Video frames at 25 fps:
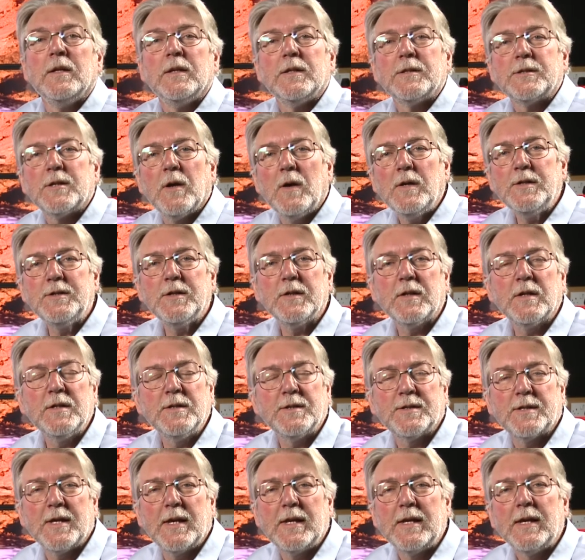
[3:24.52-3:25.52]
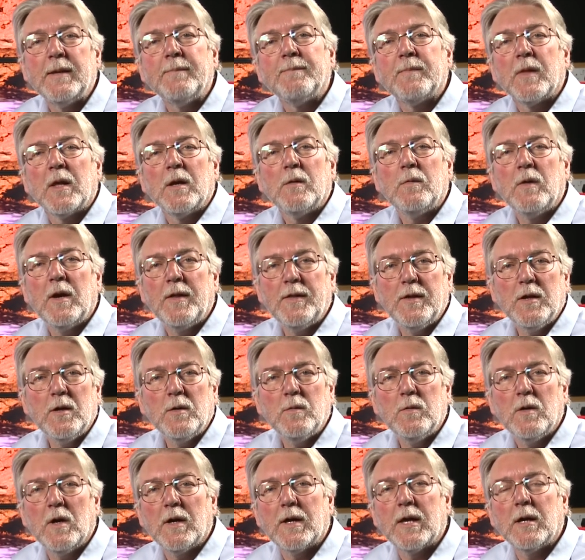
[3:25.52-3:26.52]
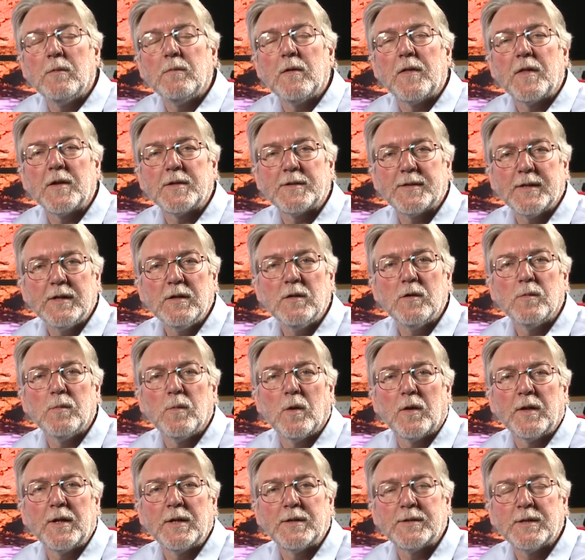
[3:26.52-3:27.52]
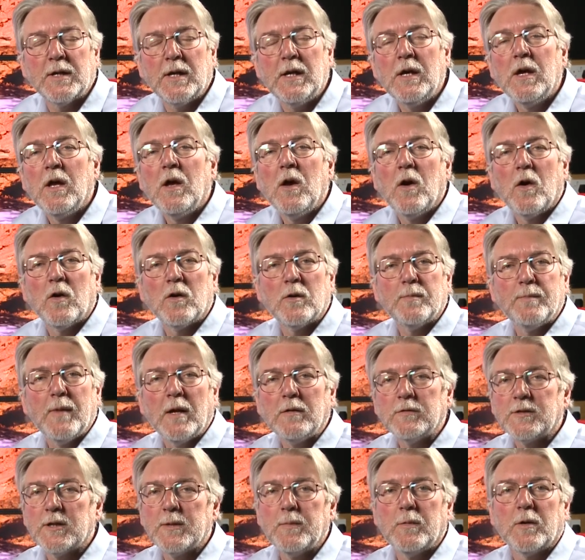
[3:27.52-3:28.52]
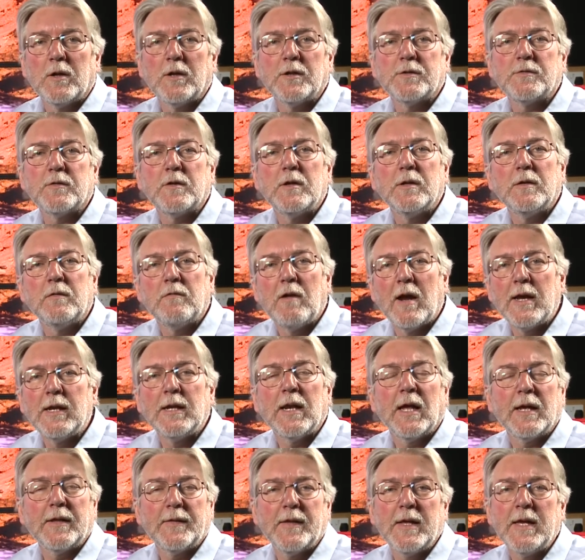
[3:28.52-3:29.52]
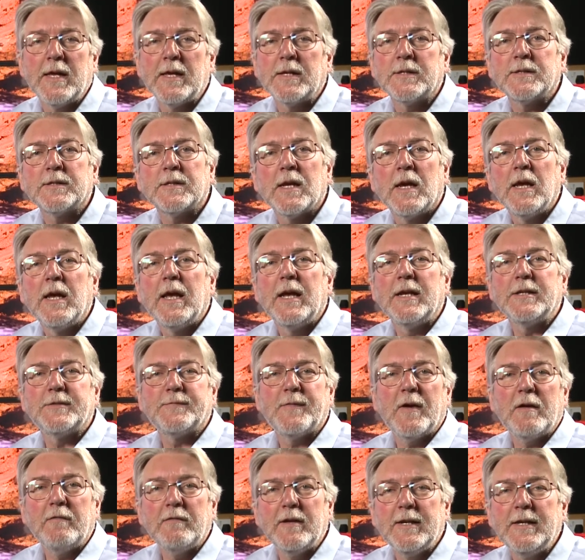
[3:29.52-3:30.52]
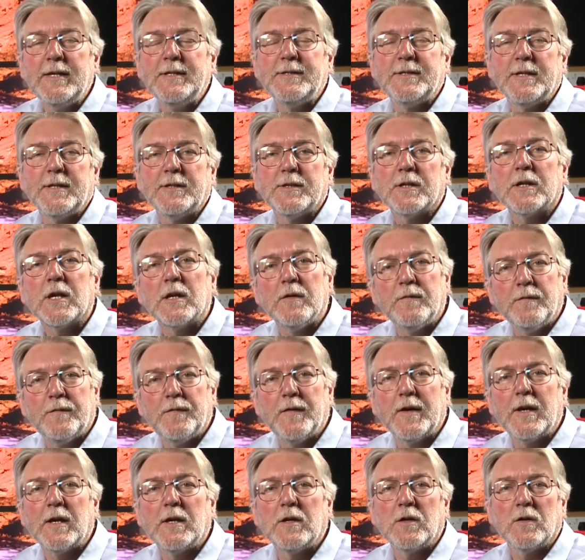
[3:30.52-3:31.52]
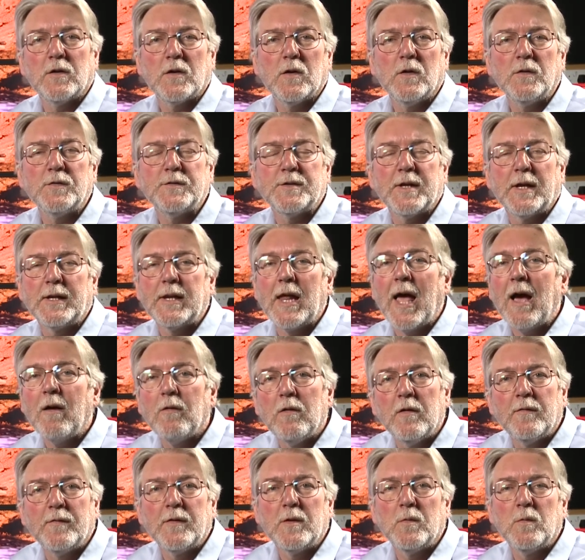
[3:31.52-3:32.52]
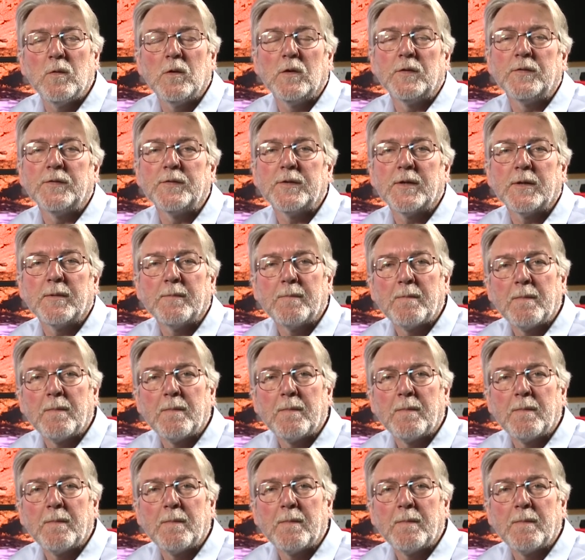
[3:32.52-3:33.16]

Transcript: So as you can see, whether you're working with a single monitor or a multi-monitor array like this, it's very easy to configure your content however you want.